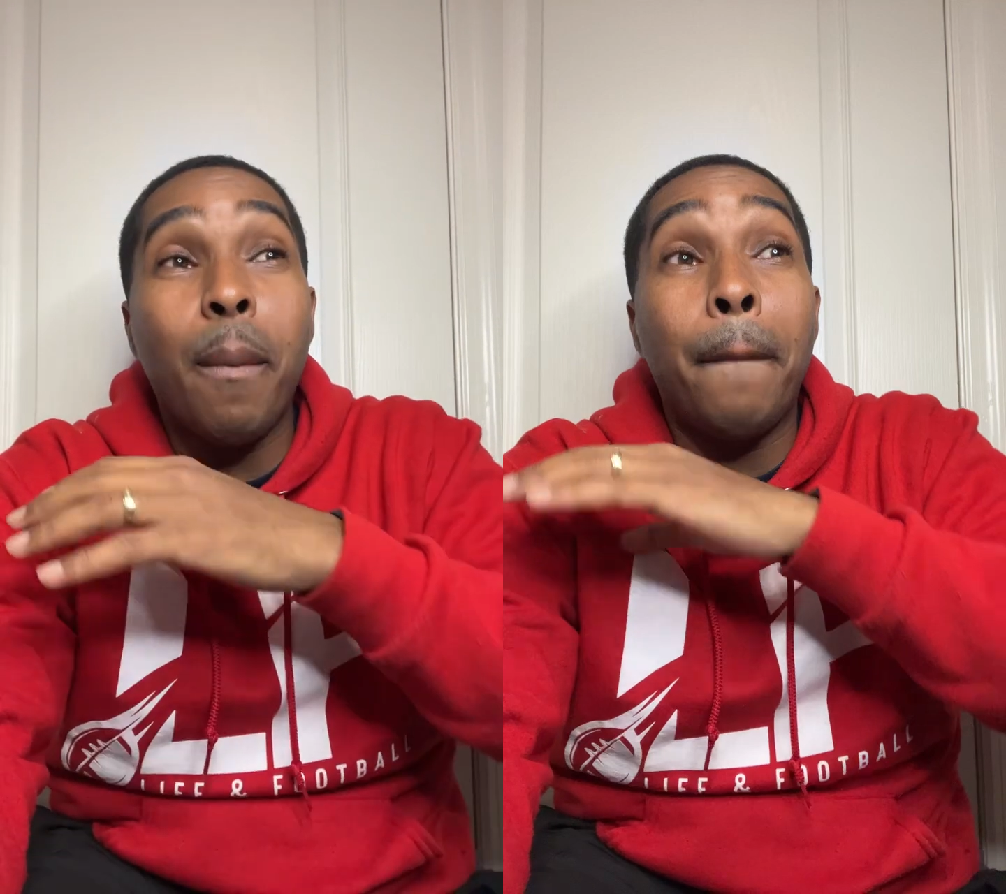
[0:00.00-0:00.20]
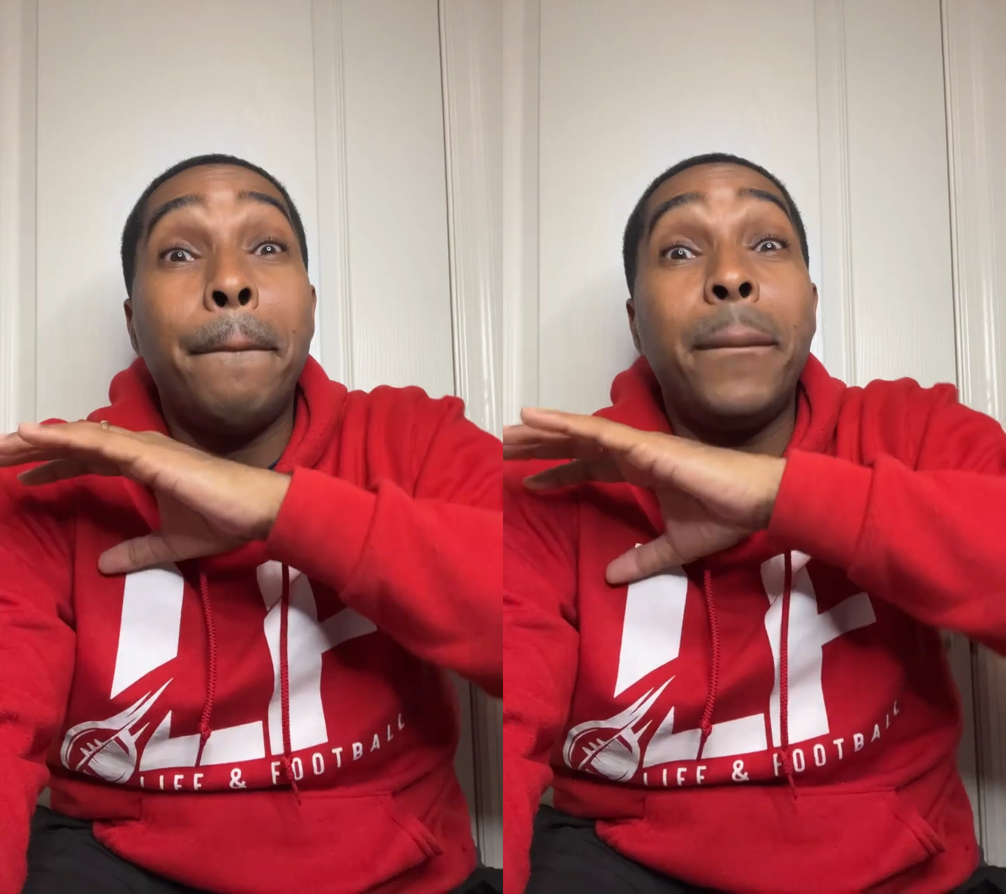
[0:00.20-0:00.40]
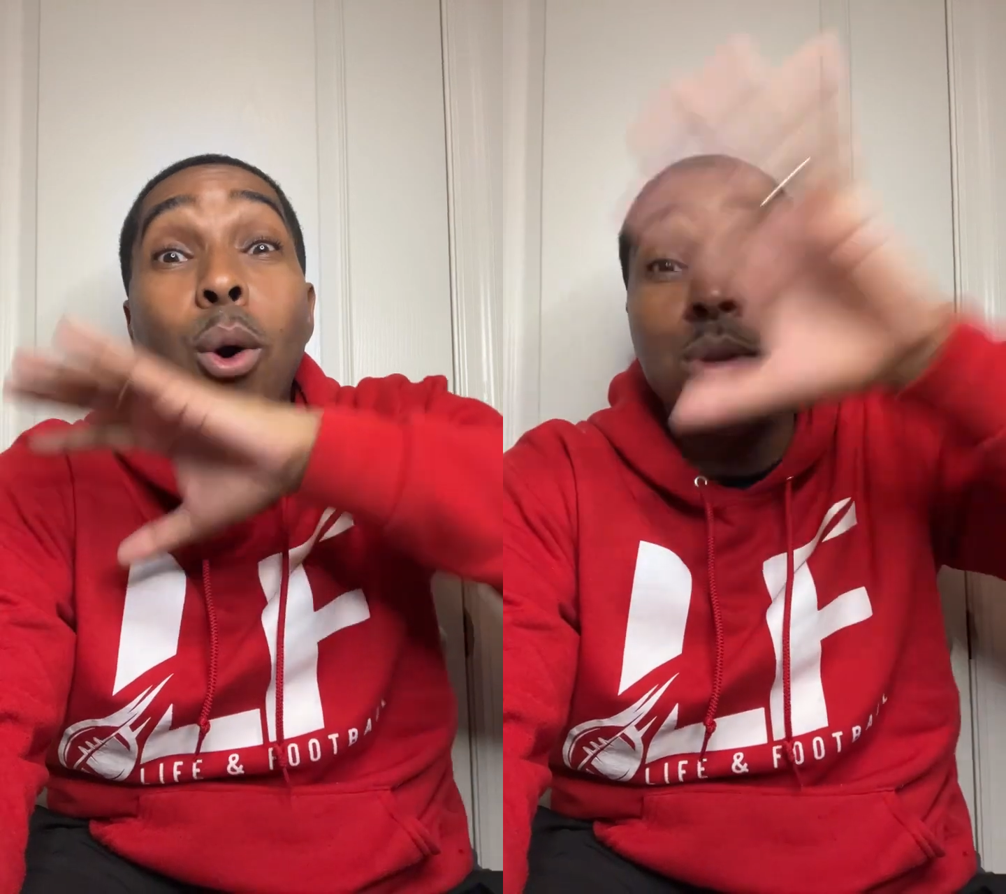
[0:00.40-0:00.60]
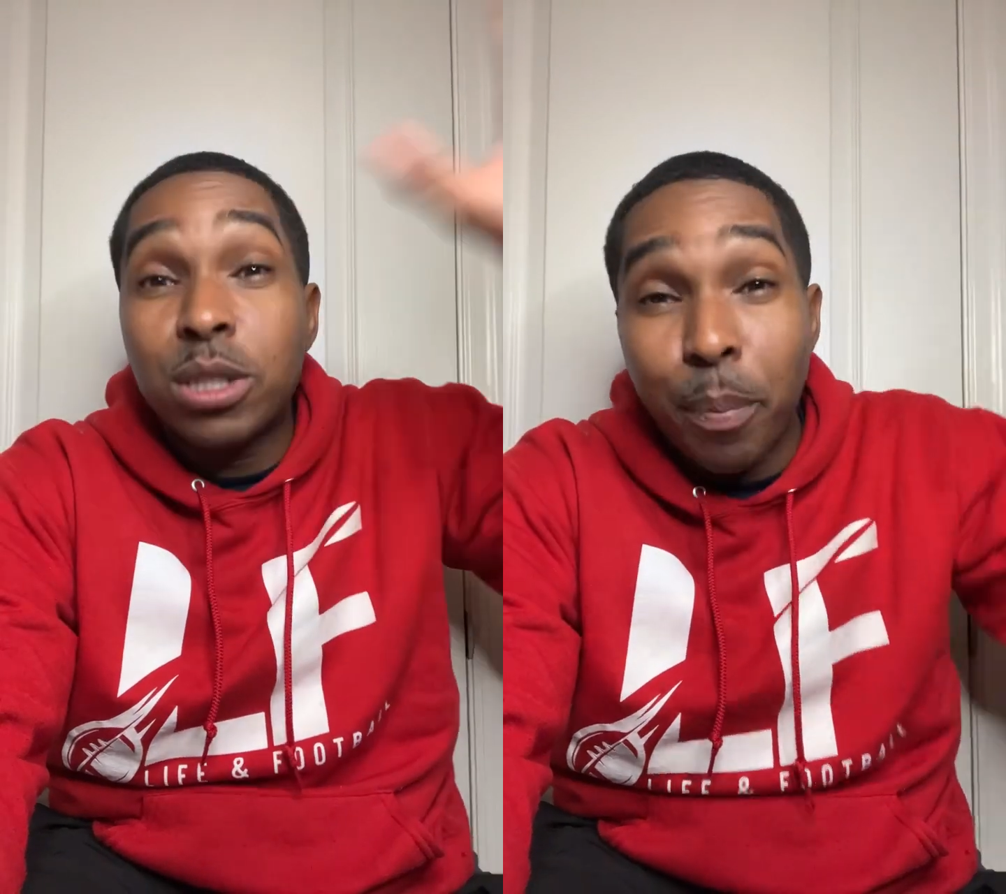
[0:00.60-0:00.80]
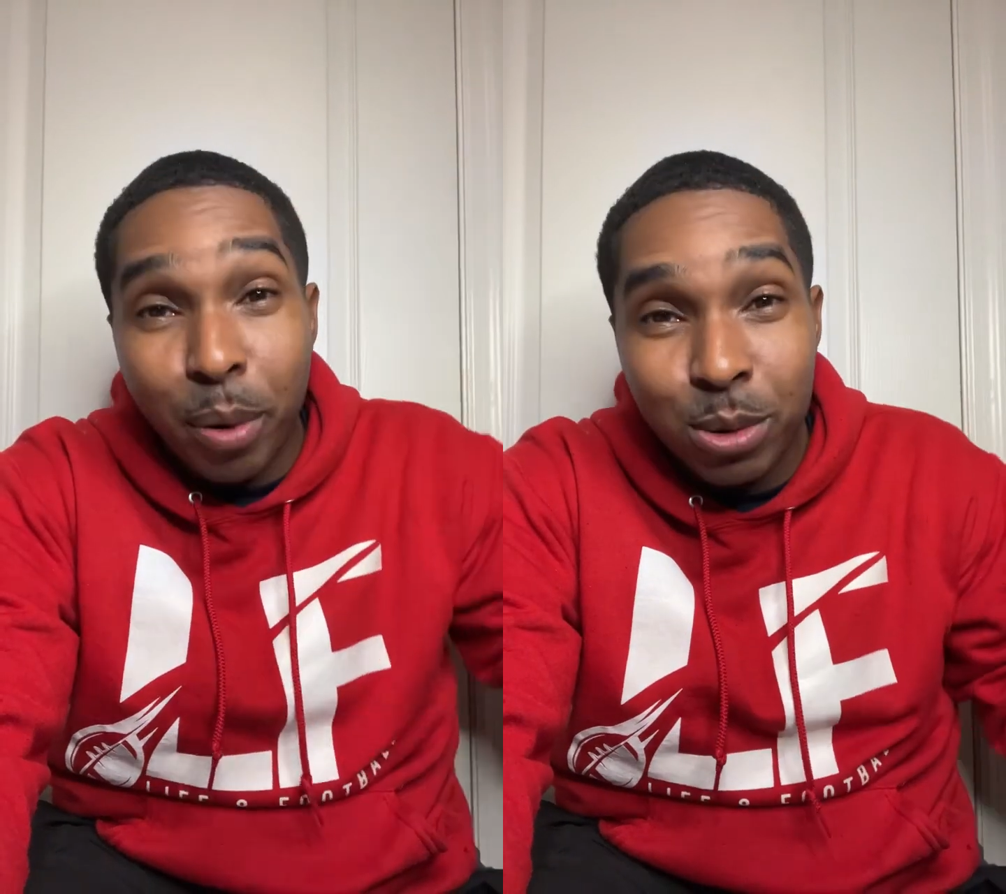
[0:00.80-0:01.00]

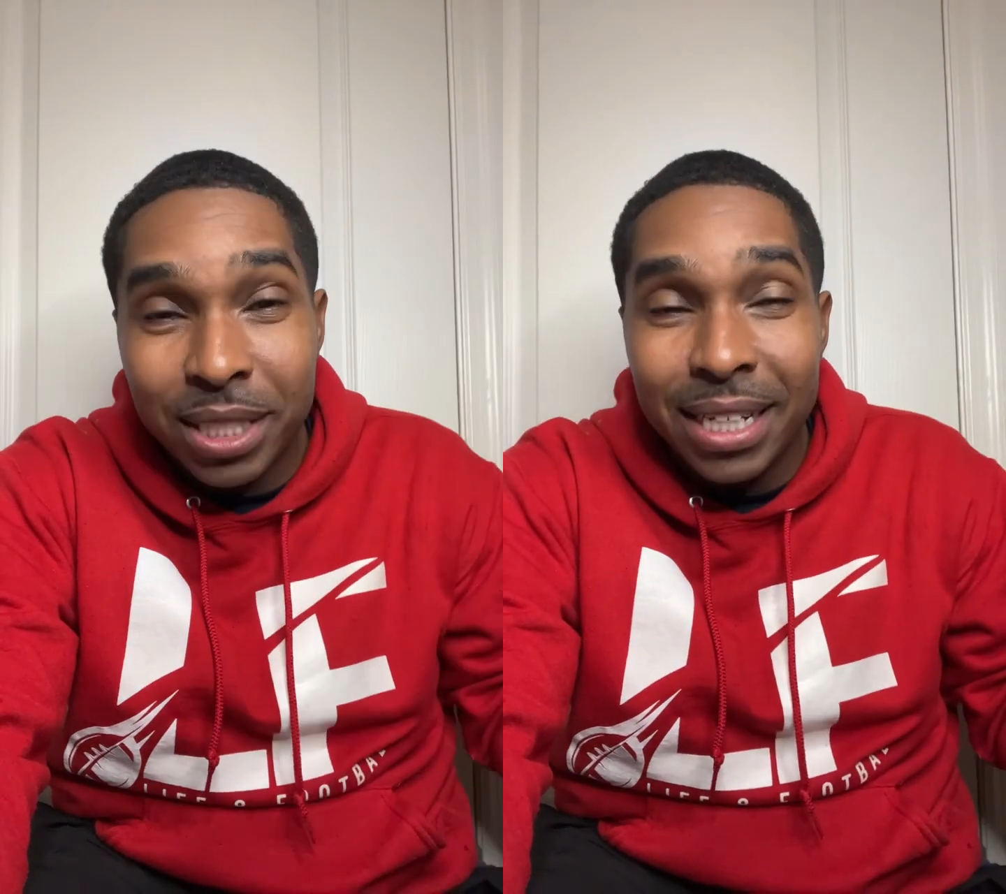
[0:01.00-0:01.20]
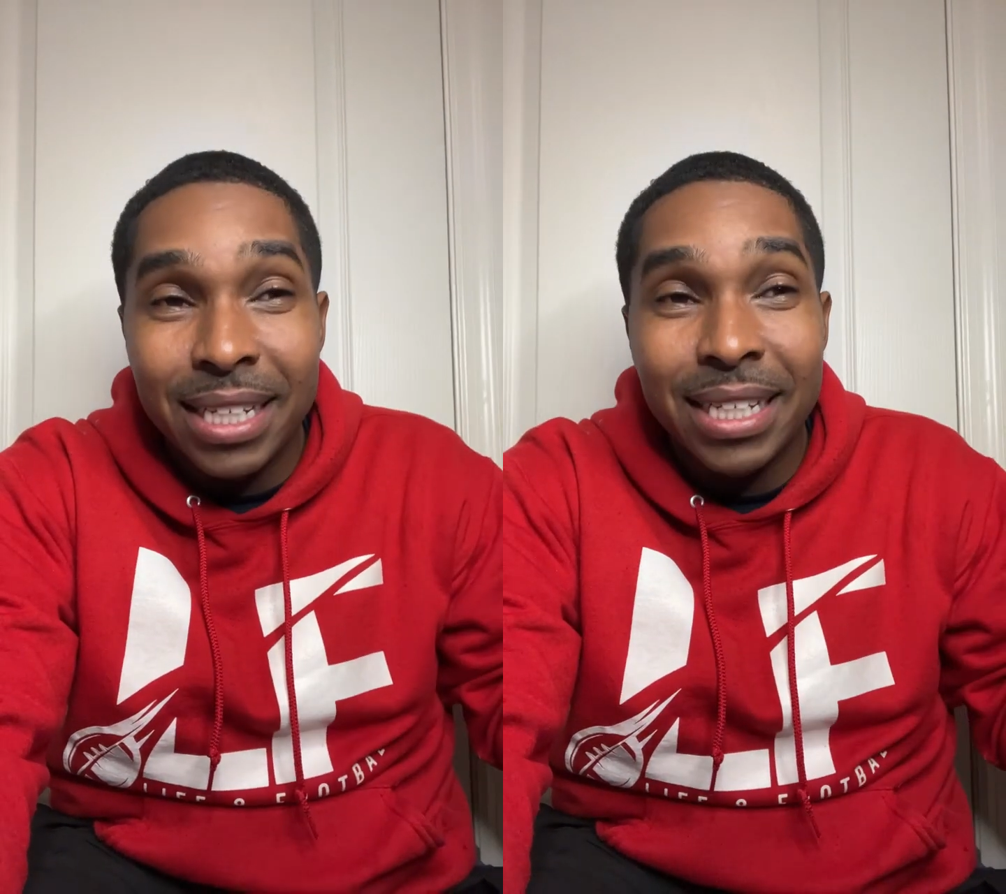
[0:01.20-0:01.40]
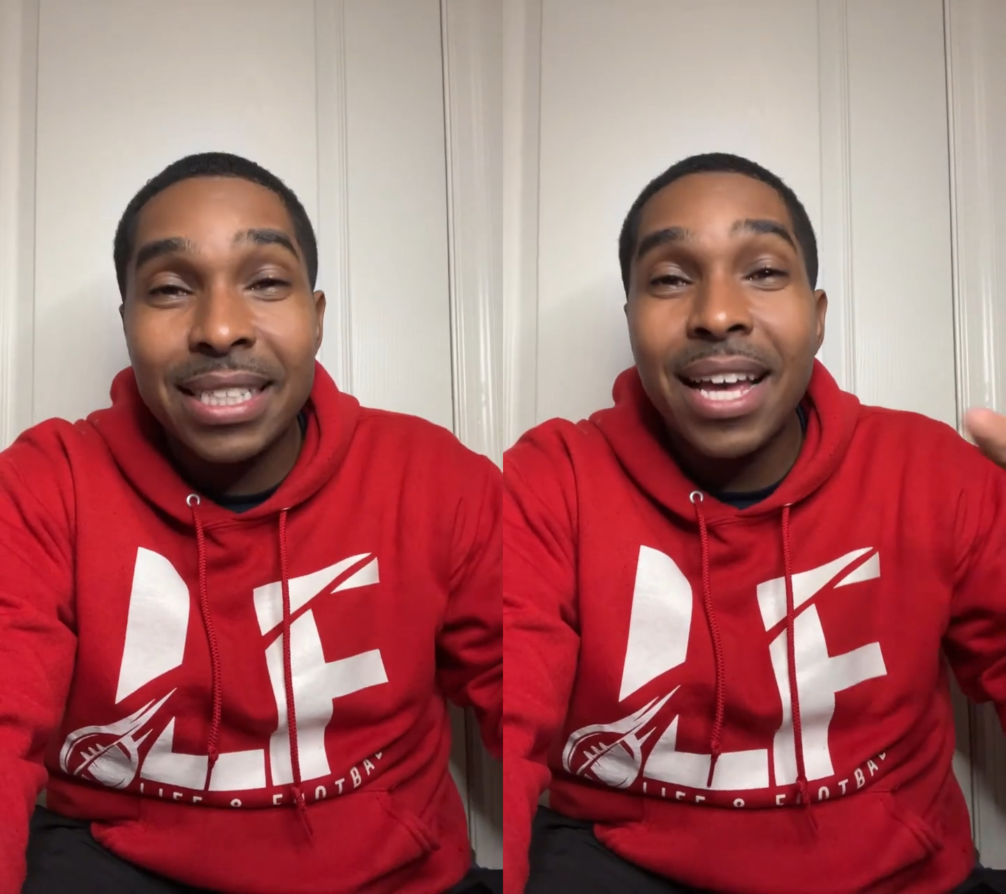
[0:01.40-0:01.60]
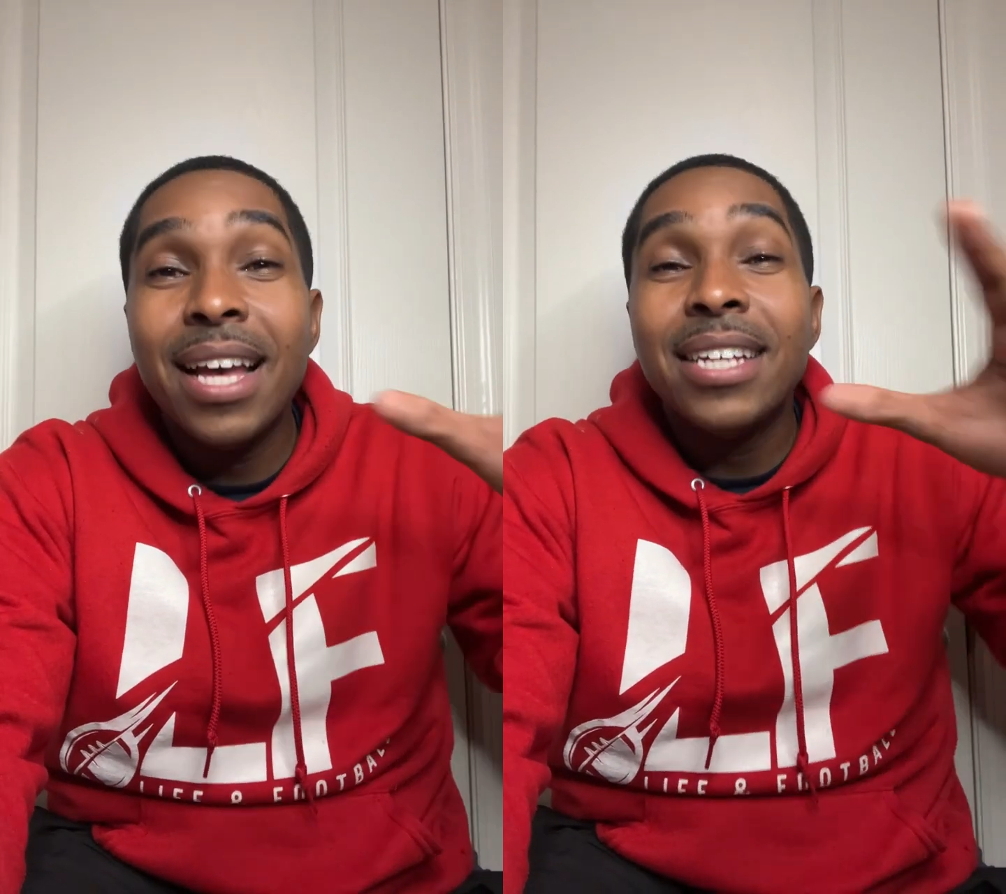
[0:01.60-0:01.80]
multiple seeds.